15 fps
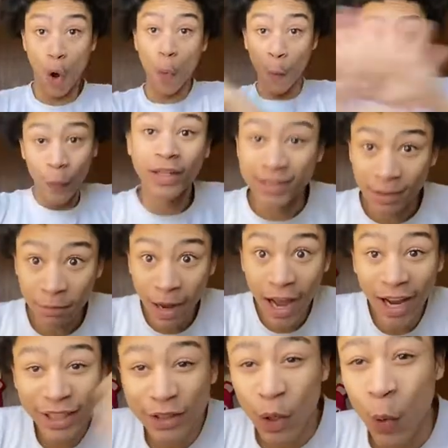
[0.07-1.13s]
What is up,
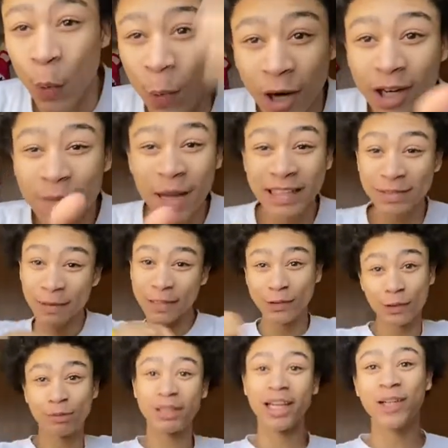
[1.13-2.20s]
guys? Welcome back to my
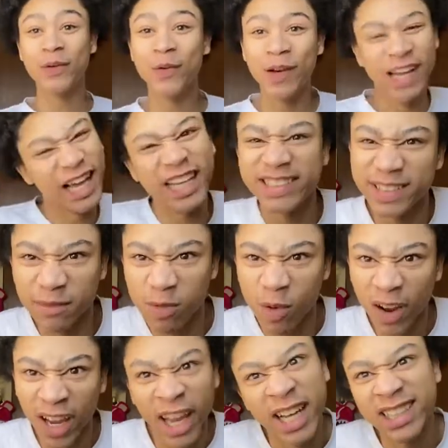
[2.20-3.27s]
YouTube channel. It's your
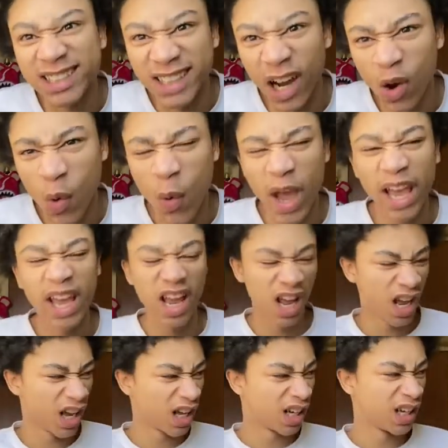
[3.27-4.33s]
boy Jacque
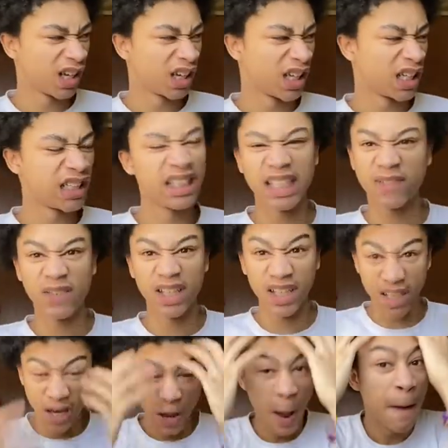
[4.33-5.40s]

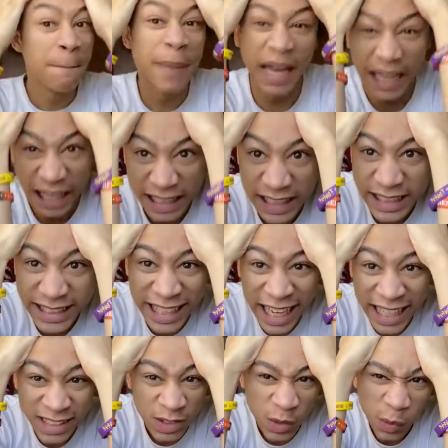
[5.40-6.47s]
TV, back at it
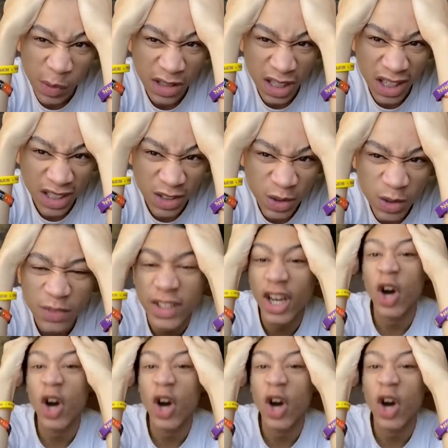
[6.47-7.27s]
again with another YouTube video.